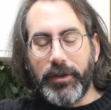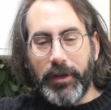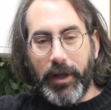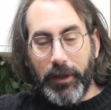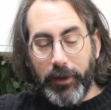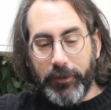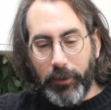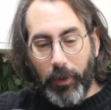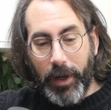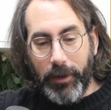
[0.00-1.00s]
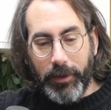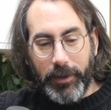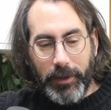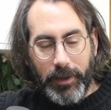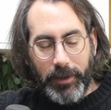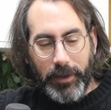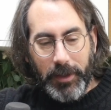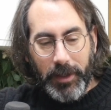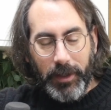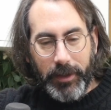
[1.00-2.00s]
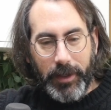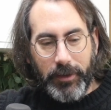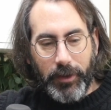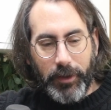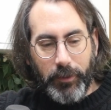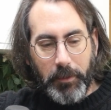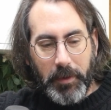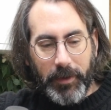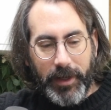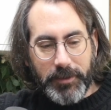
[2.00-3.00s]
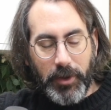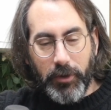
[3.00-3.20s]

and I lived a while in Italy, and when people ask me, oh,